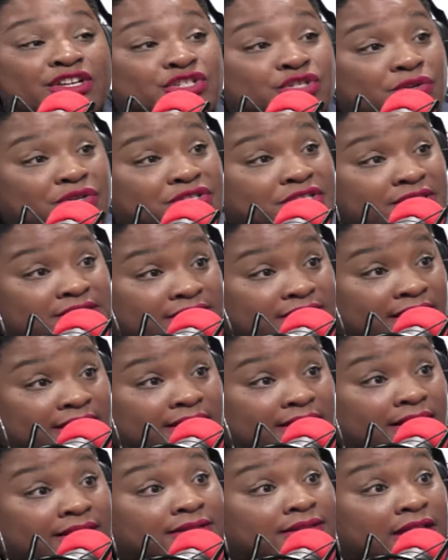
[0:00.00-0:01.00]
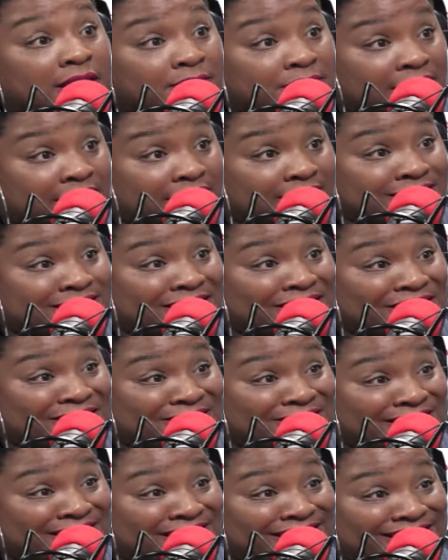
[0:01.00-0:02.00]
Georgia Tech alumni. Is that
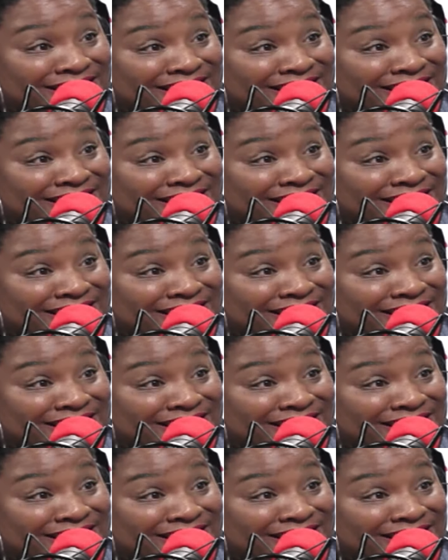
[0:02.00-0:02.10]
correct?